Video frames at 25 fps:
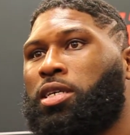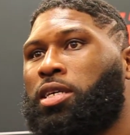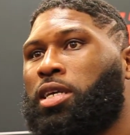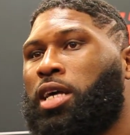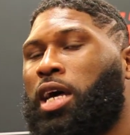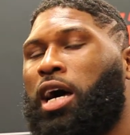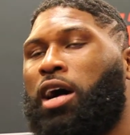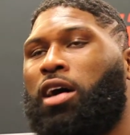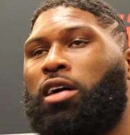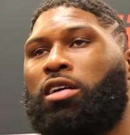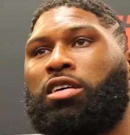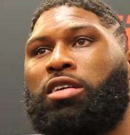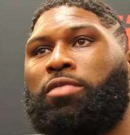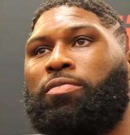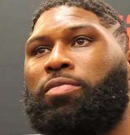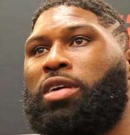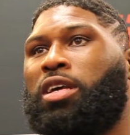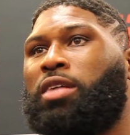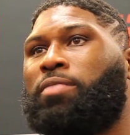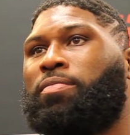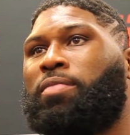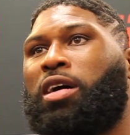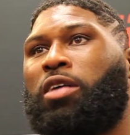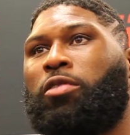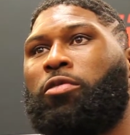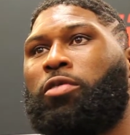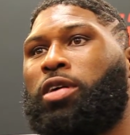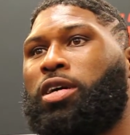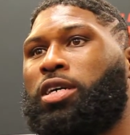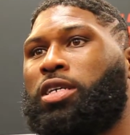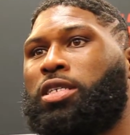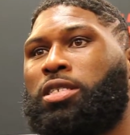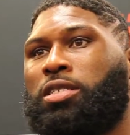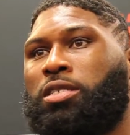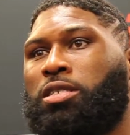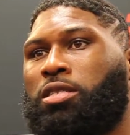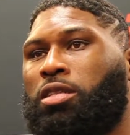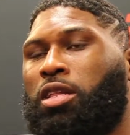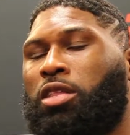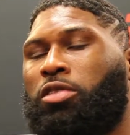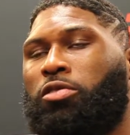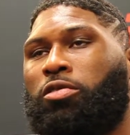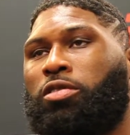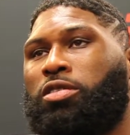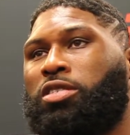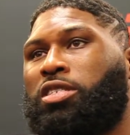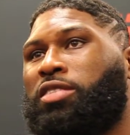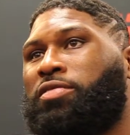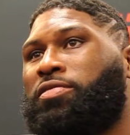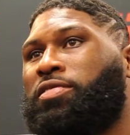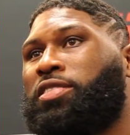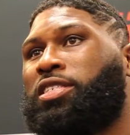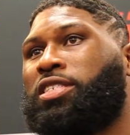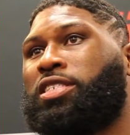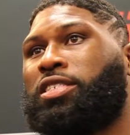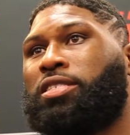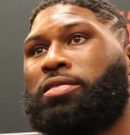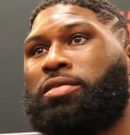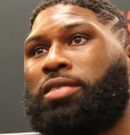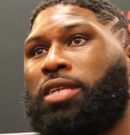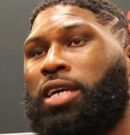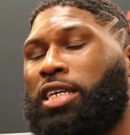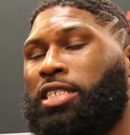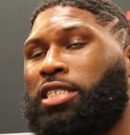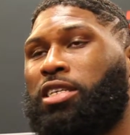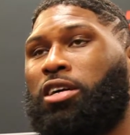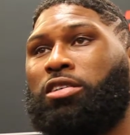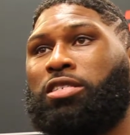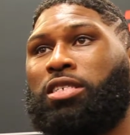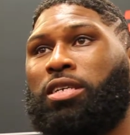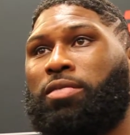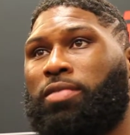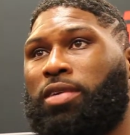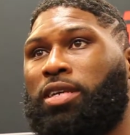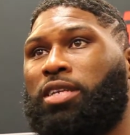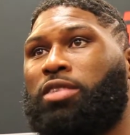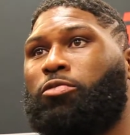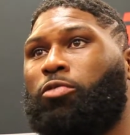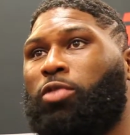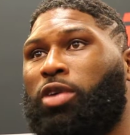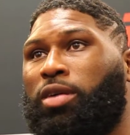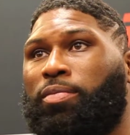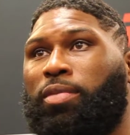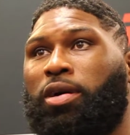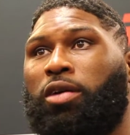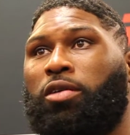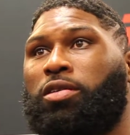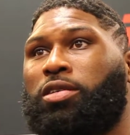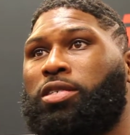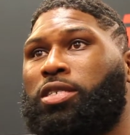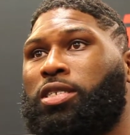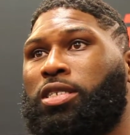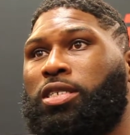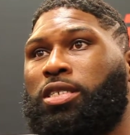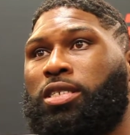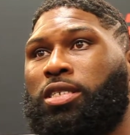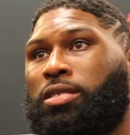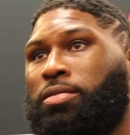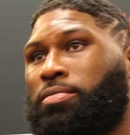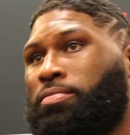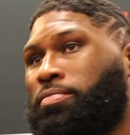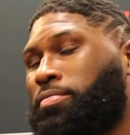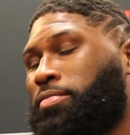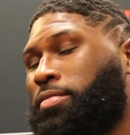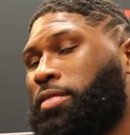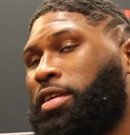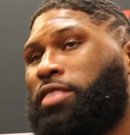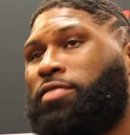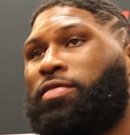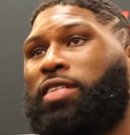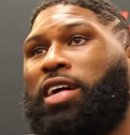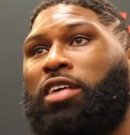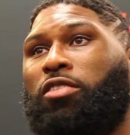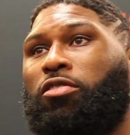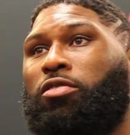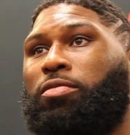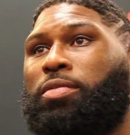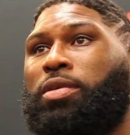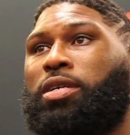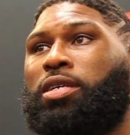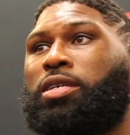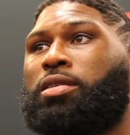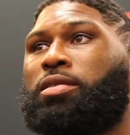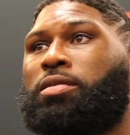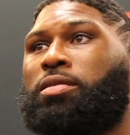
No. I could beat my way through the division as long as I'm getting win bonuses. It's fine with me.